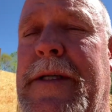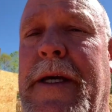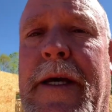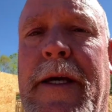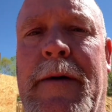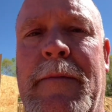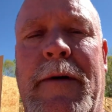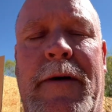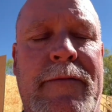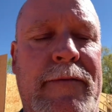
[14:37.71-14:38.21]

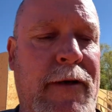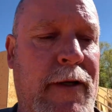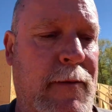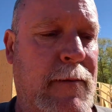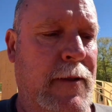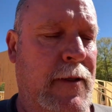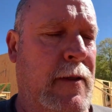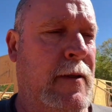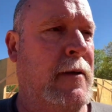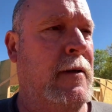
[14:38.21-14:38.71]
saying in my
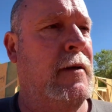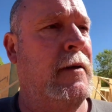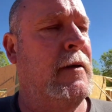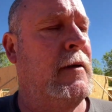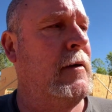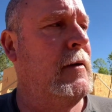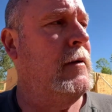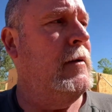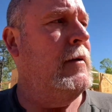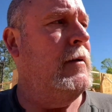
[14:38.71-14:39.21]
family.
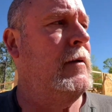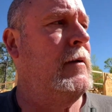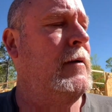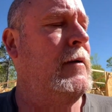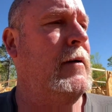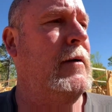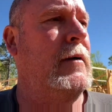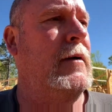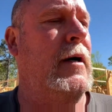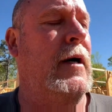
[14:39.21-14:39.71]

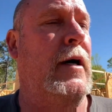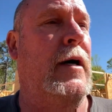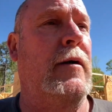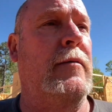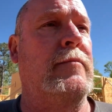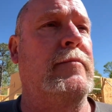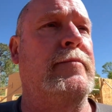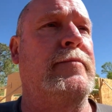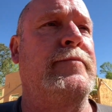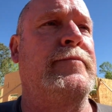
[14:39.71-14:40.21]

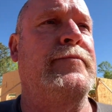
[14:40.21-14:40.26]
Um,